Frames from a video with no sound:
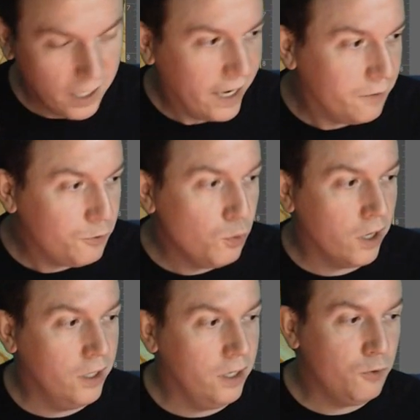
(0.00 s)
And if you want
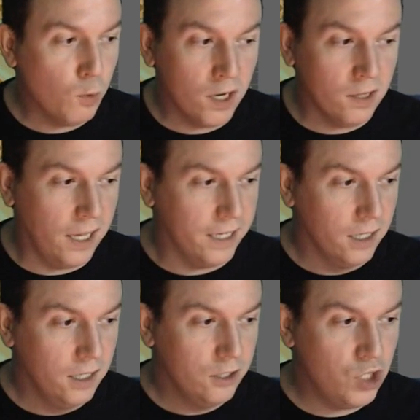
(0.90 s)
to like
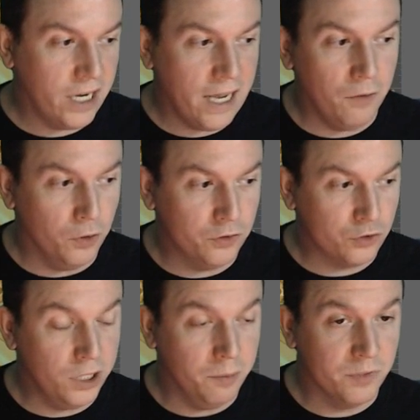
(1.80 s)
check out those
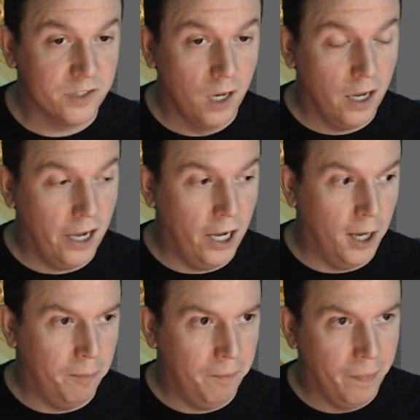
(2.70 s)
streams,
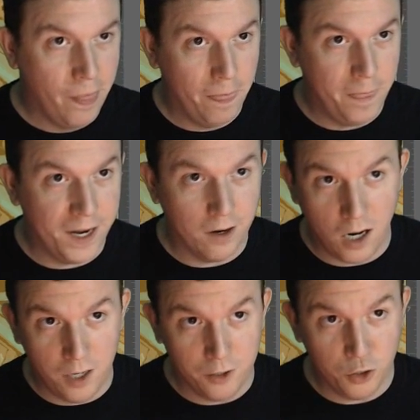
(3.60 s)
they are
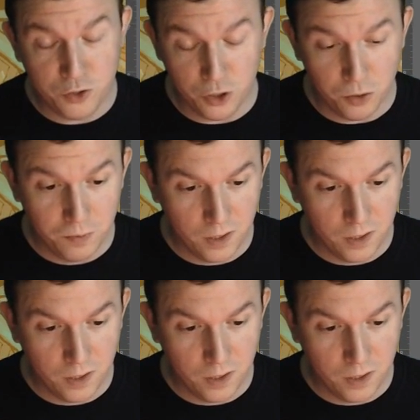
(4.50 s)
on YouTube,